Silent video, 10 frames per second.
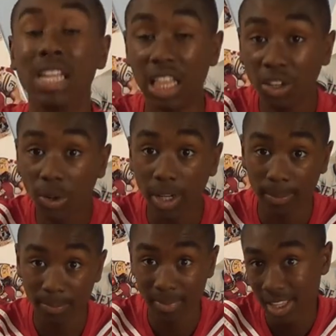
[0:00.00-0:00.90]

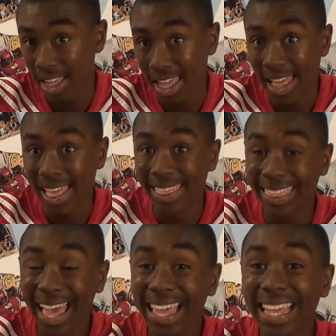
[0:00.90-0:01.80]
Illinois?
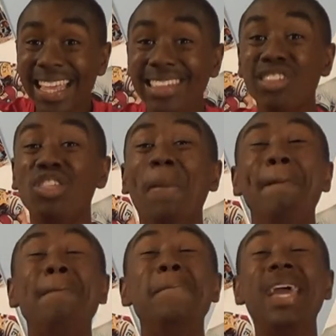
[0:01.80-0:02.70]
That is the
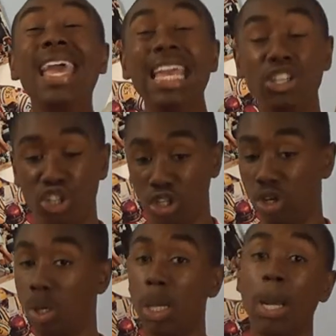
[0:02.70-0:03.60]

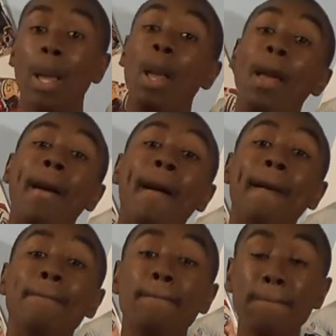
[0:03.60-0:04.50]
major,
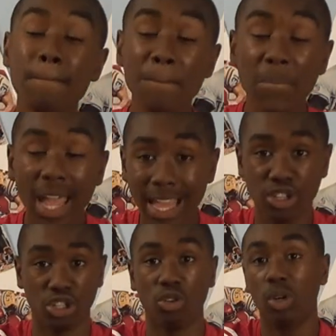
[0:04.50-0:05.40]

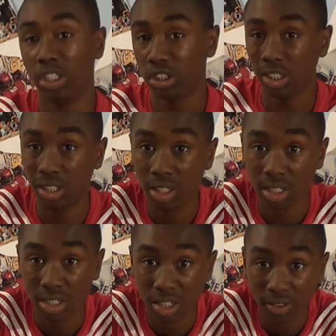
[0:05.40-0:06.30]
major question
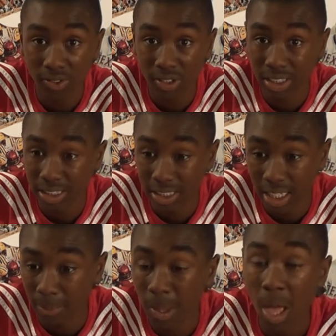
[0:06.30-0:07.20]
for this
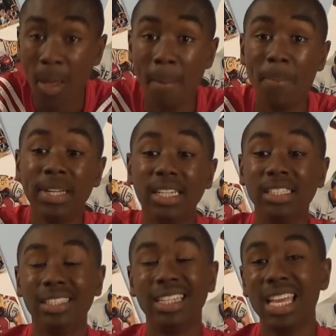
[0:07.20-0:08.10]
game.
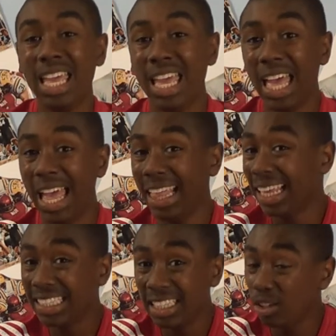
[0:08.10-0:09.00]
Because,
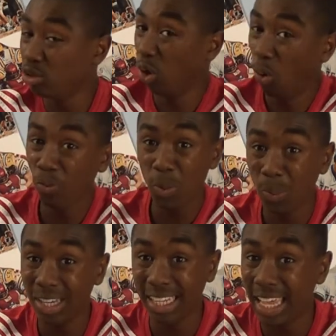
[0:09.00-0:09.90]
like I said, it was only
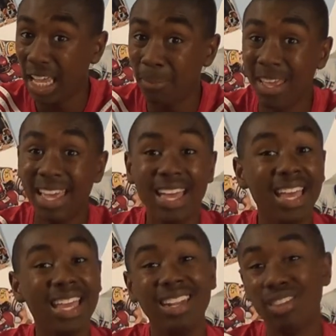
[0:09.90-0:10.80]
one game.
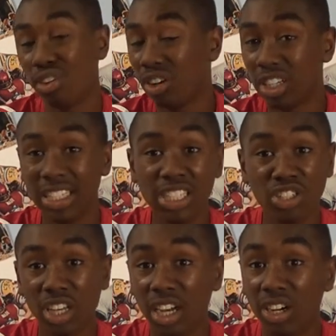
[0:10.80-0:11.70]
And in the
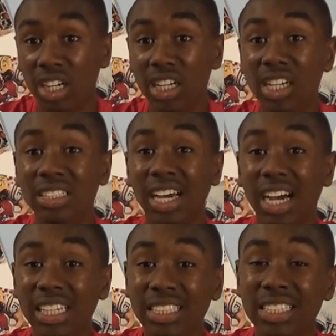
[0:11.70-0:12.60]
Sarkisian era, the
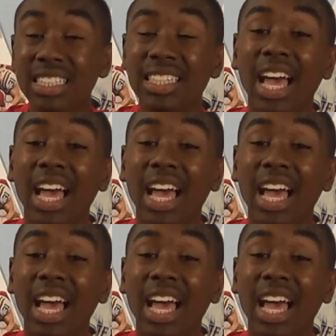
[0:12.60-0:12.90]
Huskies